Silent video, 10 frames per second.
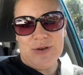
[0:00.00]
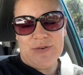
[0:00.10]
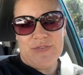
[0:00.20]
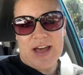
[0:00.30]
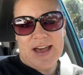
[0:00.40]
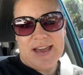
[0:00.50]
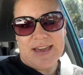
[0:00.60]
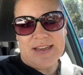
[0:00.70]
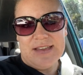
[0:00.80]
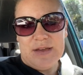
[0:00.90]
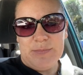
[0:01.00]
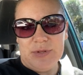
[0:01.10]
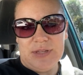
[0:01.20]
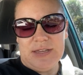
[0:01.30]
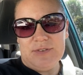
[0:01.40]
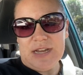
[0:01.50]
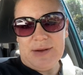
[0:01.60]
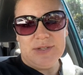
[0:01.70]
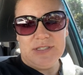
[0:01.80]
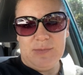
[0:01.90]
know if I believed
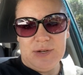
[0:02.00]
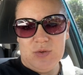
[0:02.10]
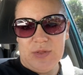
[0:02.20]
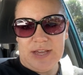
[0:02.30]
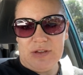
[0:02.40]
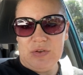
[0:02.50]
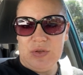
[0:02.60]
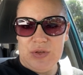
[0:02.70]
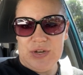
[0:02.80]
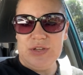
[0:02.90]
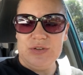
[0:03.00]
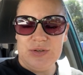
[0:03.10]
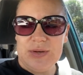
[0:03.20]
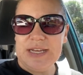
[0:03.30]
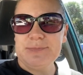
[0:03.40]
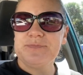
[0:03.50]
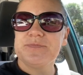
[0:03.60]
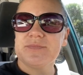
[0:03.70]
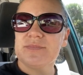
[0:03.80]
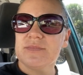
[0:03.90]
that I was someone who like could do it.
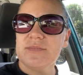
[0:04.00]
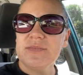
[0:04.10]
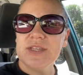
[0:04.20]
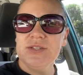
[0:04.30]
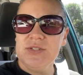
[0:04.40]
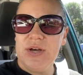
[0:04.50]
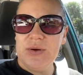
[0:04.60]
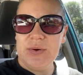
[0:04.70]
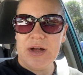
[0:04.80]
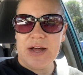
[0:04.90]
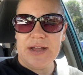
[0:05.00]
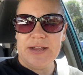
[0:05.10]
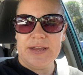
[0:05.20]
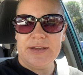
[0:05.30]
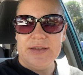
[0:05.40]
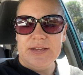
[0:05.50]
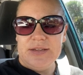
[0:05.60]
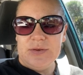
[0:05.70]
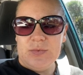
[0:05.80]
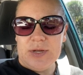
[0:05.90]
So I
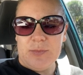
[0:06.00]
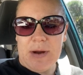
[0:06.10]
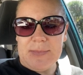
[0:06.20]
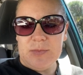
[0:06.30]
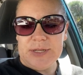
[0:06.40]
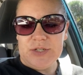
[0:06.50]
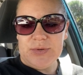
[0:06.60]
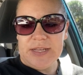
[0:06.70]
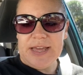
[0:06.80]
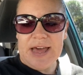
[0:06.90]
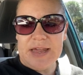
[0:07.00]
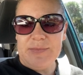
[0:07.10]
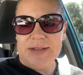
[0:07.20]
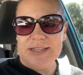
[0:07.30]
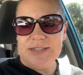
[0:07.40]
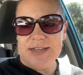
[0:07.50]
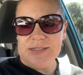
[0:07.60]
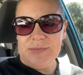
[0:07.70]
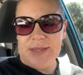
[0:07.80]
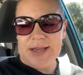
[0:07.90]
will probably do it again, but it's
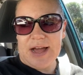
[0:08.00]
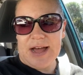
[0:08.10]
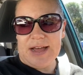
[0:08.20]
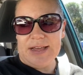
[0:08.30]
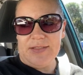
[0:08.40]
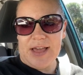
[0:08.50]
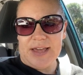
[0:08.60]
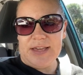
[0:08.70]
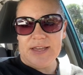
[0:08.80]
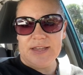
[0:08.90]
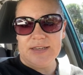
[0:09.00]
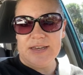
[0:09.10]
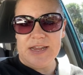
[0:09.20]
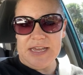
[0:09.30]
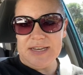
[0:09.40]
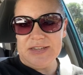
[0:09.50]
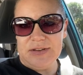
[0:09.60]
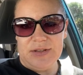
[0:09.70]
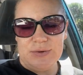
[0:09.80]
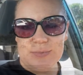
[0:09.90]
not something I like need
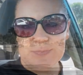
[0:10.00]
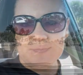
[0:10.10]
to do. After